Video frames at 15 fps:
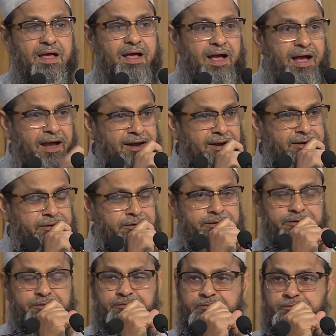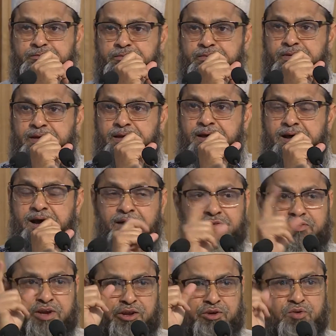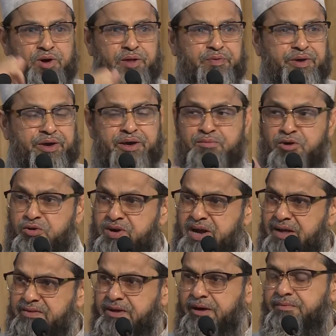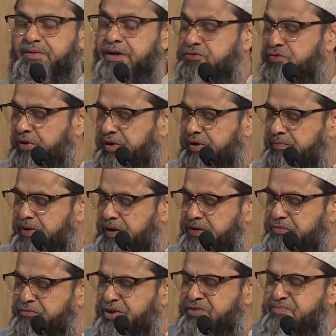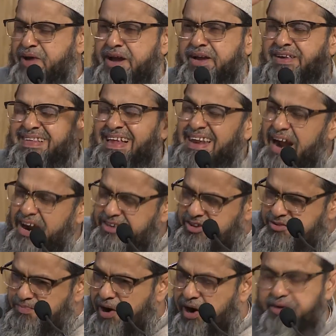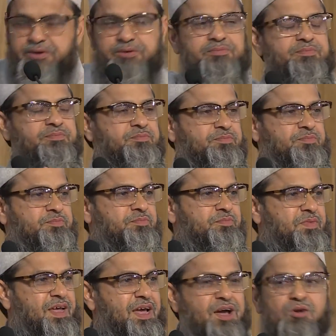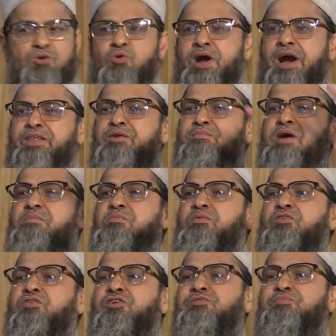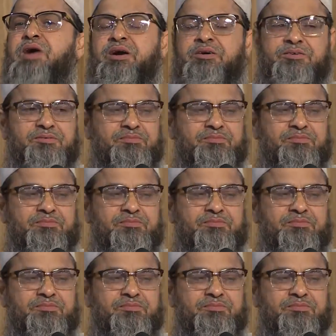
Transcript: And I was telling you one thing about Gaza. The West Bank is the largest part. Look at the map of the West Bank.